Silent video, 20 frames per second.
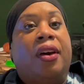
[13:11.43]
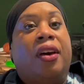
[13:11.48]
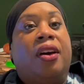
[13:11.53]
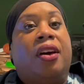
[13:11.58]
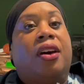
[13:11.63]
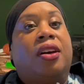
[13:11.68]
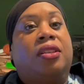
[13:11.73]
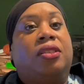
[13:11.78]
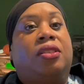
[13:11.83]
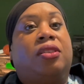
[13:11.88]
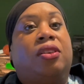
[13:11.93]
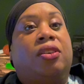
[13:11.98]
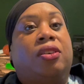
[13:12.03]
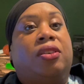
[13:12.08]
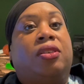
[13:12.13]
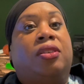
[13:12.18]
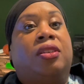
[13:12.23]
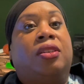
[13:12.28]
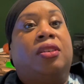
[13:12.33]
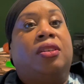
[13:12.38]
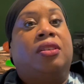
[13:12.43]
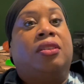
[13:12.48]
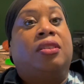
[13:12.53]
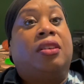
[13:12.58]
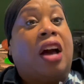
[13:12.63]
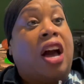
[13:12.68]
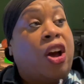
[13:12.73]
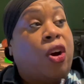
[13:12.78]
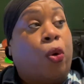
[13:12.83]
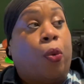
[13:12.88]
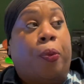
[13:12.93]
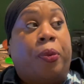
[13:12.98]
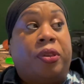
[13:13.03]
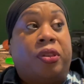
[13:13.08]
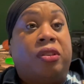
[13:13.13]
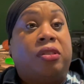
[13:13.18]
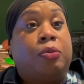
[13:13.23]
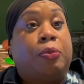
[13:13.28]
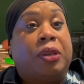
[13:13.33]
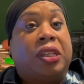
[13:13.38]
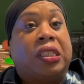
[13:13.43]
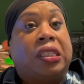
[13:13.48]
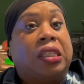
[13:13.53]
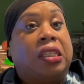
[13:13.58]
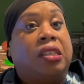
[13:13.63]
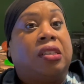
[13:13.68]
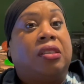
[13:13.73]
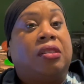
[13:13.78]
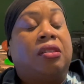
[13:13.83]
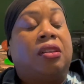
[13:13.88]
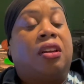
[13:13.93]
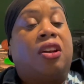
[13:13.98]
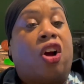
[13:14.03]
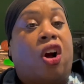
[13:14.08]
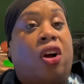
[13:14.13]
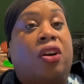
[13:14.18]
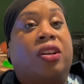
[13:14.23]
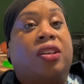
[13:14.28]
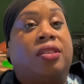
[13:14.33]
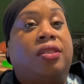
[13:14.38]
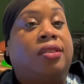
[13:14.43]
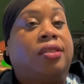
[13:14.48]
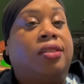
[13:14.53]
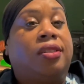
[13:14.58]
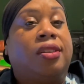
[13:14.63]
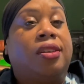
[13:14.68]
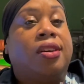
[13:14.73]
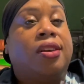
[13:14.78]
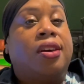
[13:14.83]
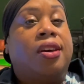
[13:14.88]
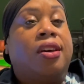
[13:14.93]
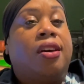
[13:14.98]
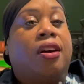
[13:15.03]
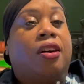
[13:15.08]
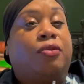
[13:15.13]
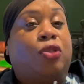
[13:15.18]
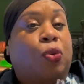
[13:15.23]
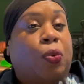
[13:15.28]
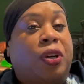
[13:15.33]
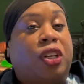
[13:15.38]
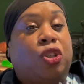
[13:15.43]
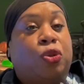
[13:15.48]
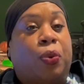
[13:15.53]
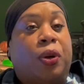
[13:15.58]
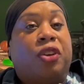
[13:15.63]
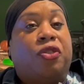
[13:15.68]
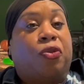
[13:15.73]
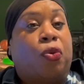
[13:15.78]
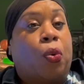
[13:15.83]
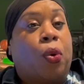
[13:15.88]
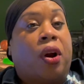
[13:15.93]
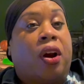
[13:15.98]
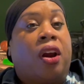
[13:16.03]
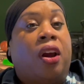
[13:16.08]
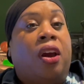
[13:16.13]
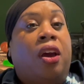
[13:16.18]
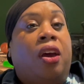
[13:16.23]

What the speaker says: until I opened this business in August of 2024.